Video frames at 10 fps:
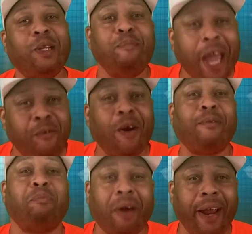The
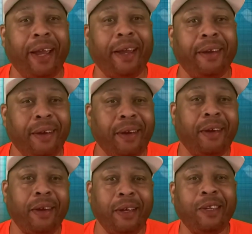Mayweather brand.
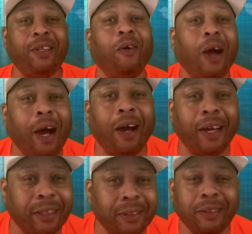You
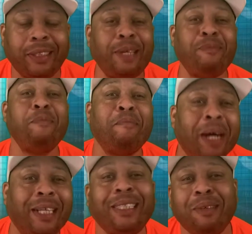know, send me my
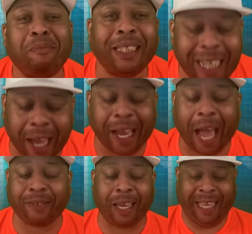money, send me my check
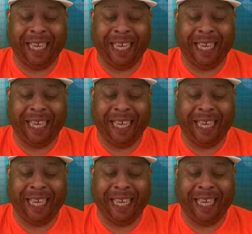out there.